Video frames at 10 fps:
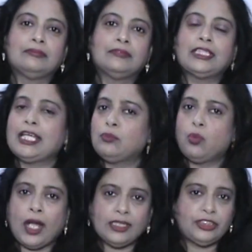So at
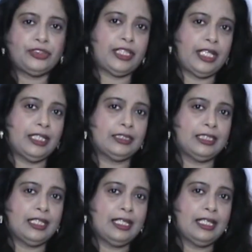one stage,
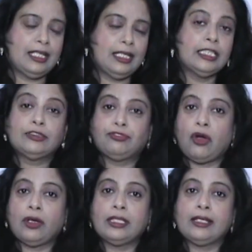his
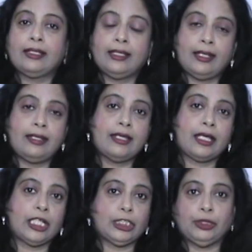father
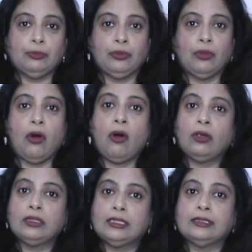Hiranyakashipu
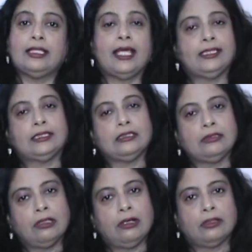ordered his
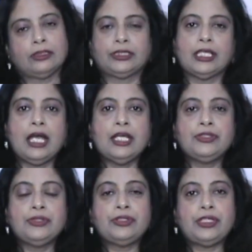gods
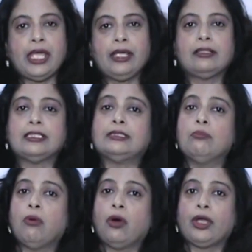to take this
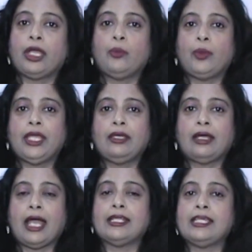boy
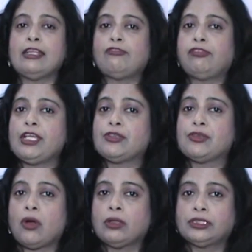away and inflict
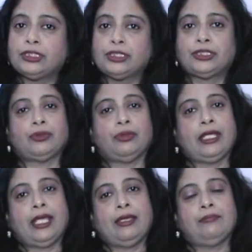tortures
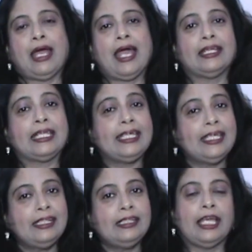on him and
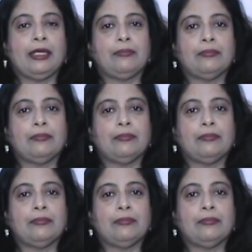kill him.